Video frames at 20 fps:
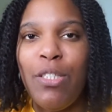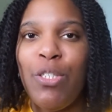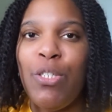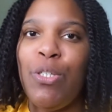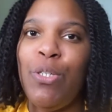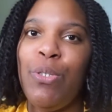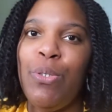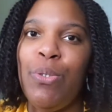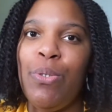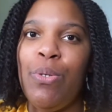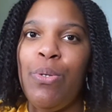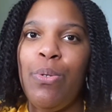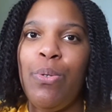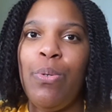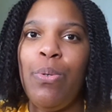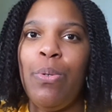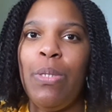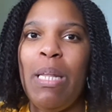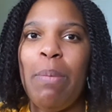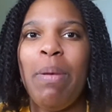
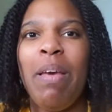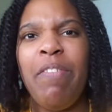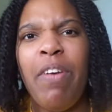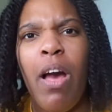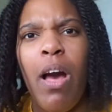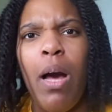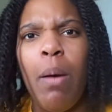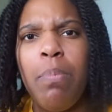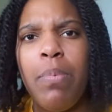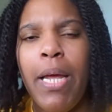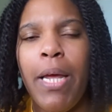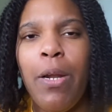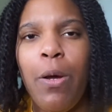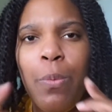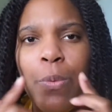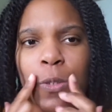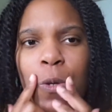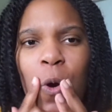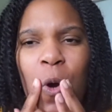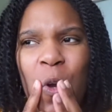to, let me give y'all an update on
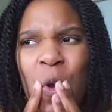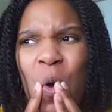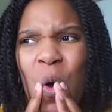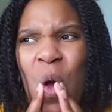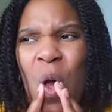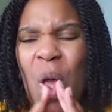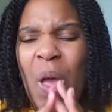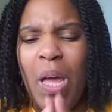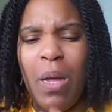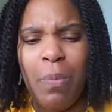what's going on.